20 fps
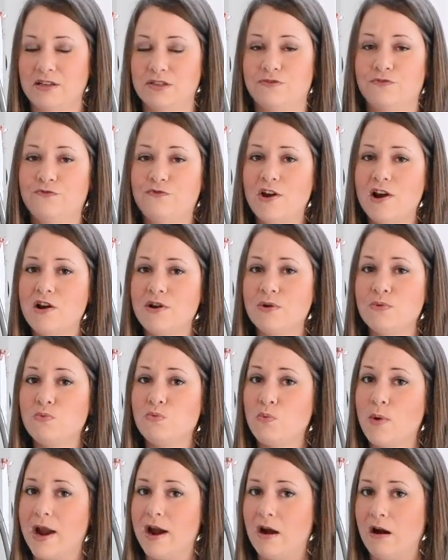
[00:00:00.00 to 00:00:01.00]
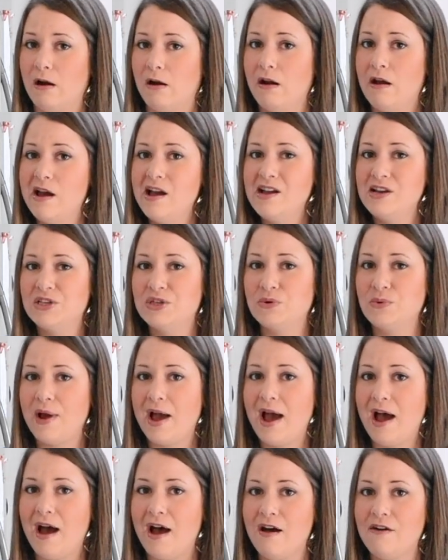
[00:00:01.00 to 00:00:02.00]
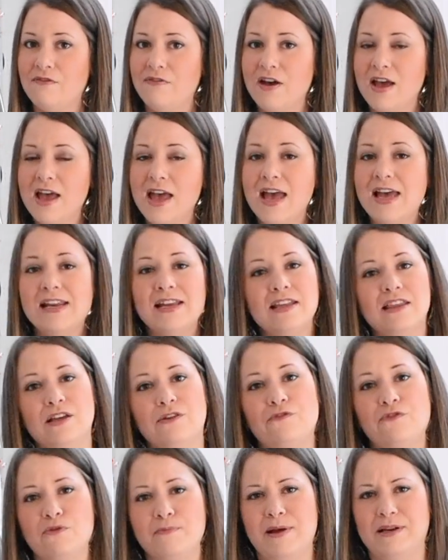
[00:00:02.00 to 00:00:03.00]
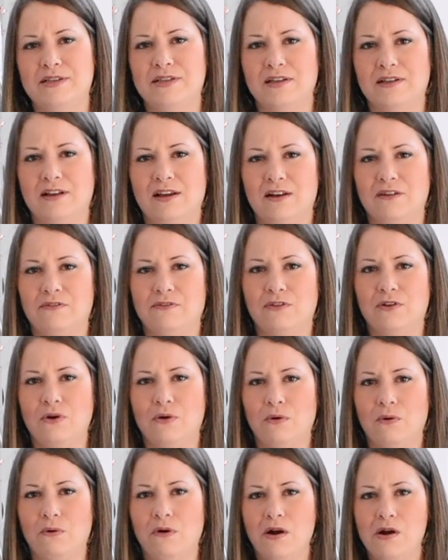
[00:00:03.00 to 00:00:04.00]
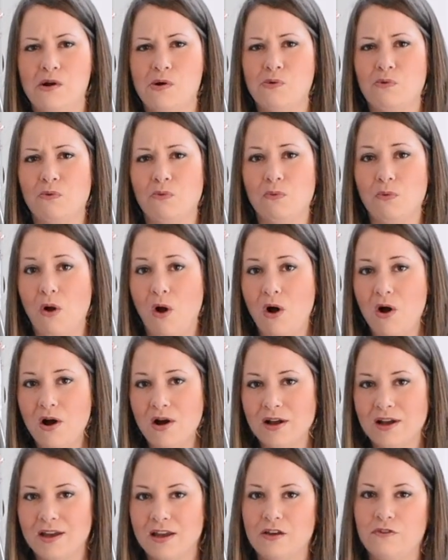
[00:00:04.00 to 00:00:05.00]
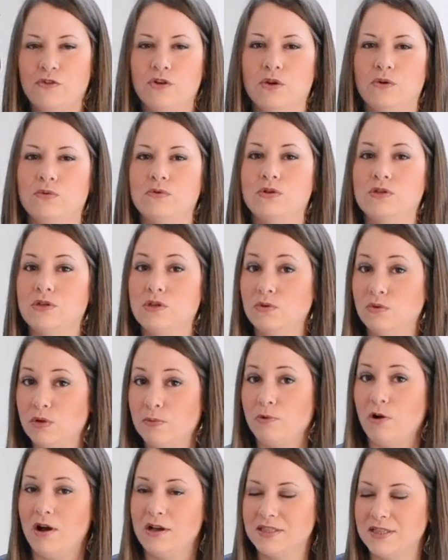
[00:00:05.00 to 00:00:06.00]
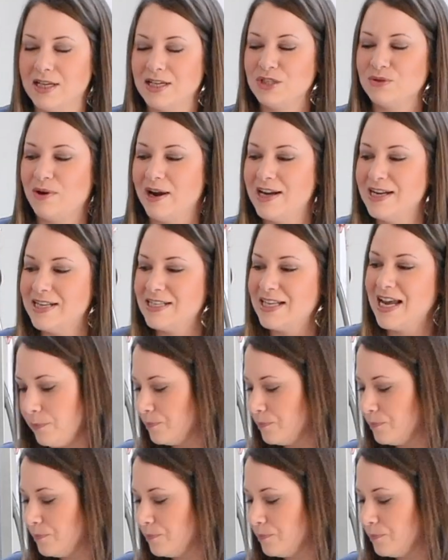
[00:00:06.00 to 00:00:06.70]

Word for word: It's very rare to have anything fermented kind of go wrong if you do the process right.